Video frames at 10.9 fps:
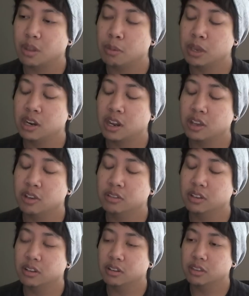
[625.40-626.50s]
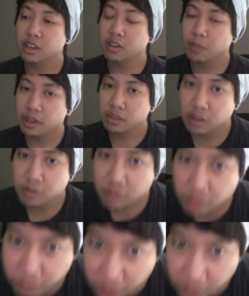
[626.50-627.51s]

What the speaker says: I mean, and I used to think of myself as a